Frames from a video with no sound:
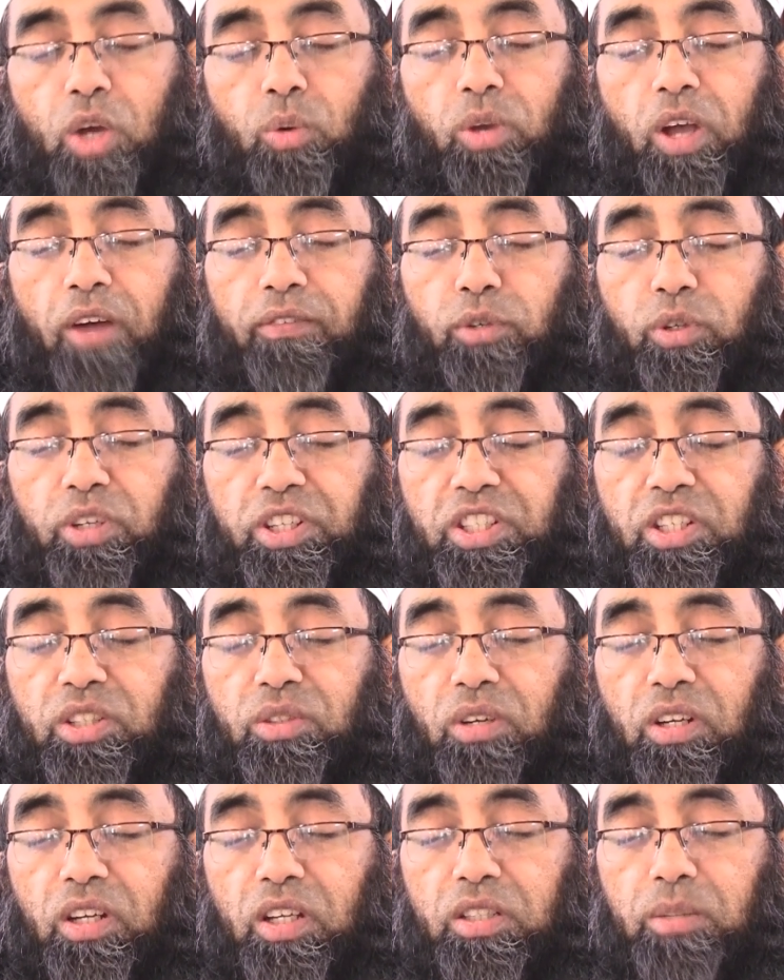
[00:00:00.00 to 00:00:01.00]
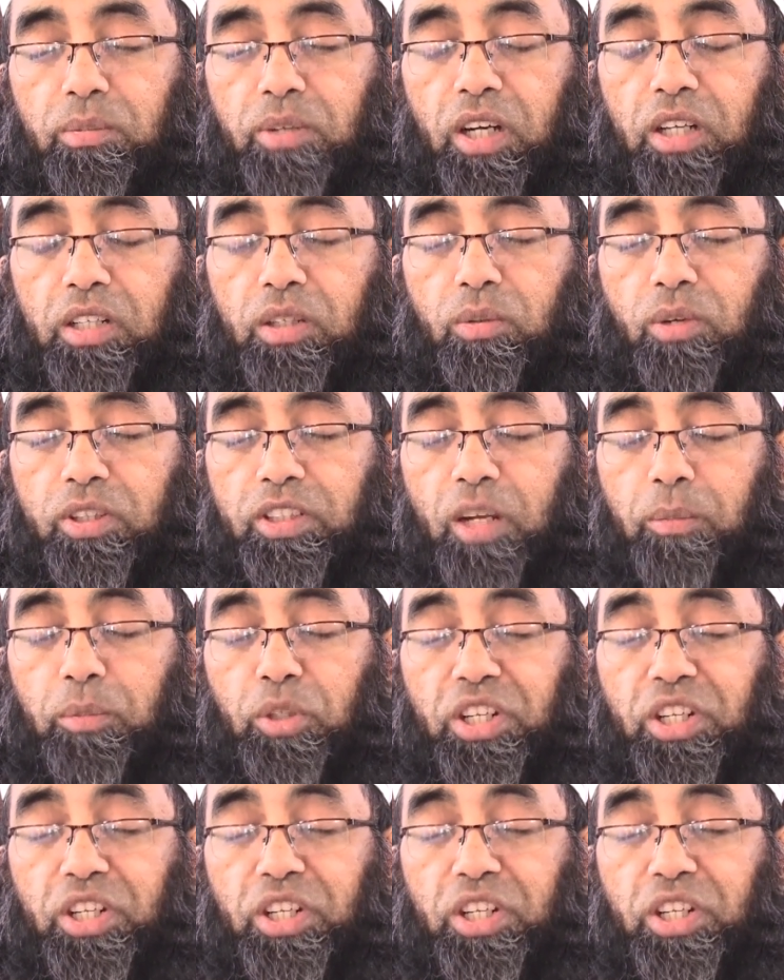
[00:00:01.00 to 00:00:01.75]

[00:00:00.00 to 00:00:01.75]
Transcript: We have to listen to Allah subhanahu wa ta'ala,